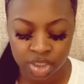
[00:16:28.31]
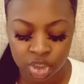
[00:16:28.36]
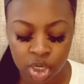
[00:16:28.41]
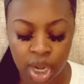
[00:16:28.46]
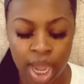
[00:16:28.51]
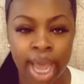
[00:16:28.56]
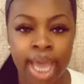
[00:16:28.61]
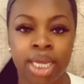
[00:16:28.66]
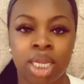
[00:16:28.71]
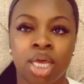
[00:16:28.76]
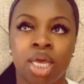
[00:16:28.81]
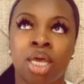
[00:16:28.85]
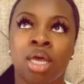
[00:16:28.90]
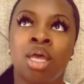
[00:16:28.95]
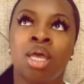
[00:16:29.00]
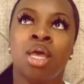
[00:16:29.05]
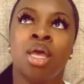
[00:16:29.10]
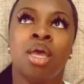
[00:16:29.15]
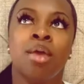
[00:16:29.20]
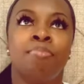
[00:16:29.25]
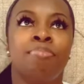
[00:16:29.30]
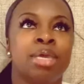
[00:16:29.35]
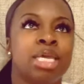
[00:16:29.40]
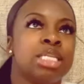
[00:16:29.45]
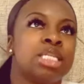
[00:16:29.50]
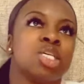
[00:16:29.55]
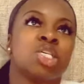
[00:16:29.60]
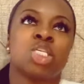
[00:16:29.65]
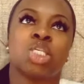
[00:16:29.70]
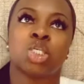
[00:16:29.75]
Try to be
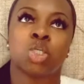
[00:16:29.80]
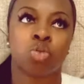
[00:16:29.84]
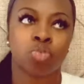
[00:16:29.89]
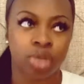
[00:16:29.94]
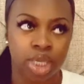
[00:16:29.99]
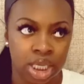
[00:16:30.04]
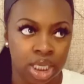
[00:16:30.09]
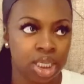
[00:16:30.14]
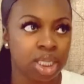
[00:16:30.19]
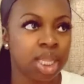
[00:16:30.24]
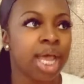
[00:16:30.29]
discreet.